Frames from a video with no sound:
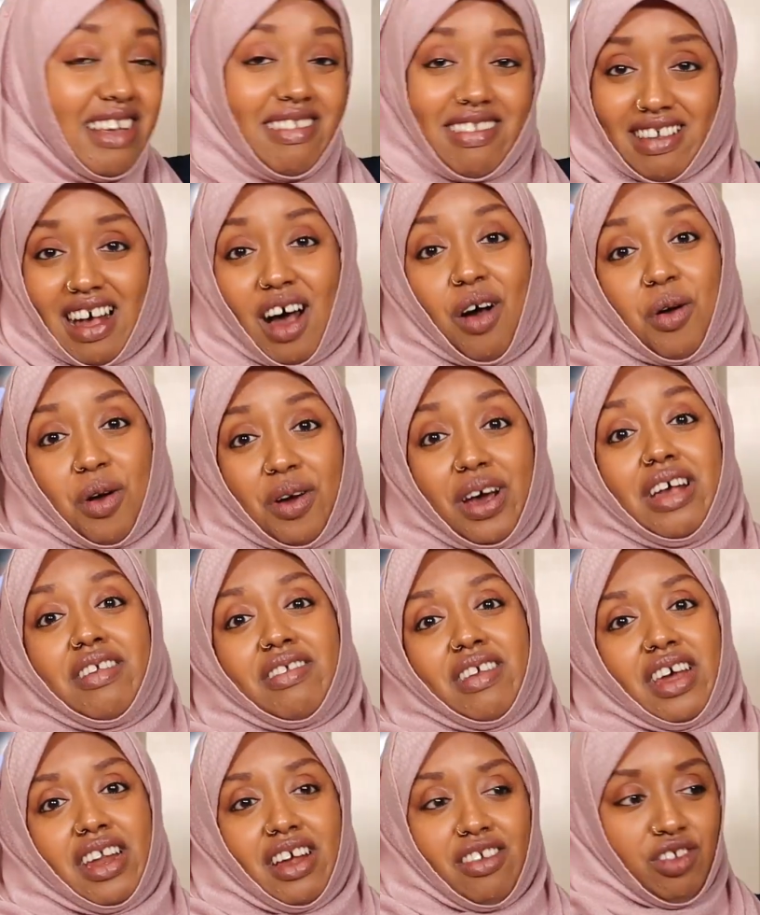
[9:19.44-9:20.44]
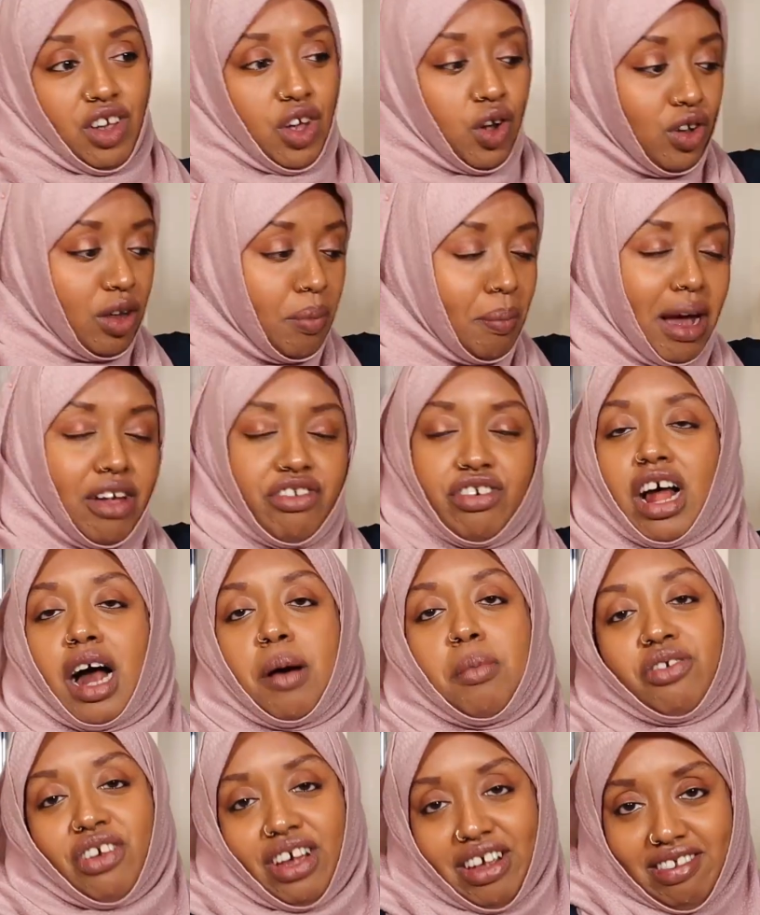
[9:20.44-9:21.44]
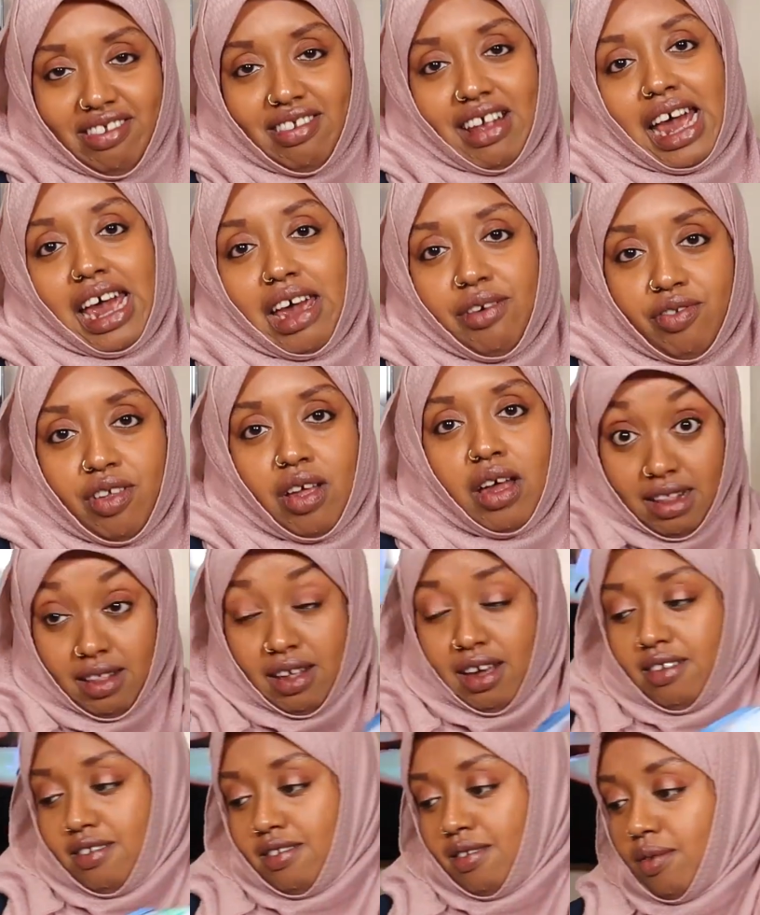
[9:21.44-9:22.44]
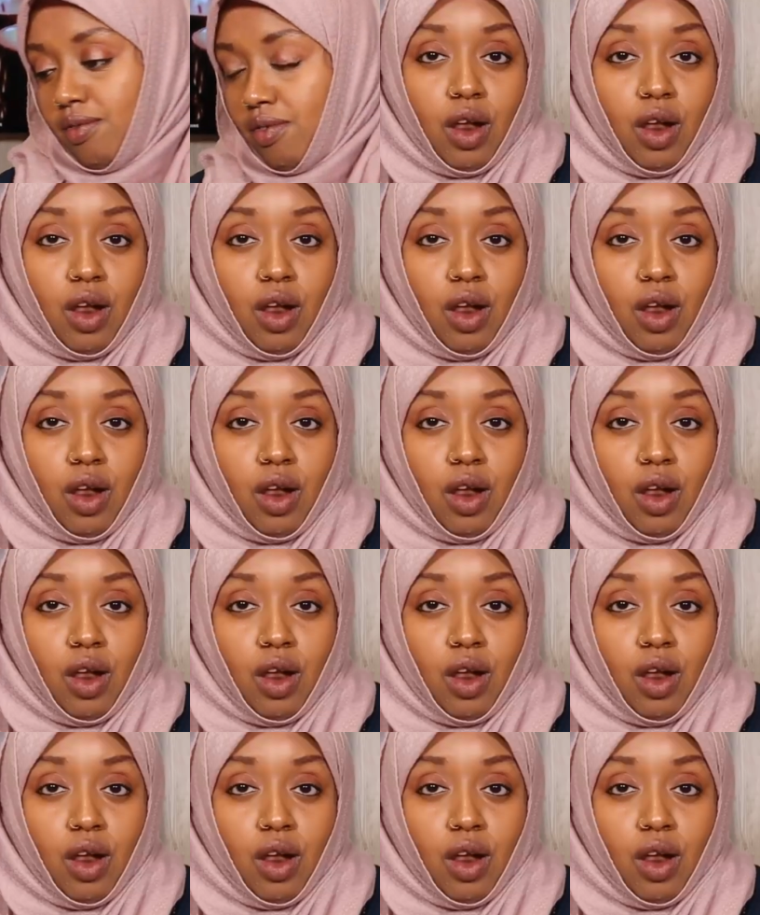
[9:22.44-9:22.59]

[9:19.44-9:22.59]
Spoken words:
This is how crazy it is. So you could imagine how much I saved in this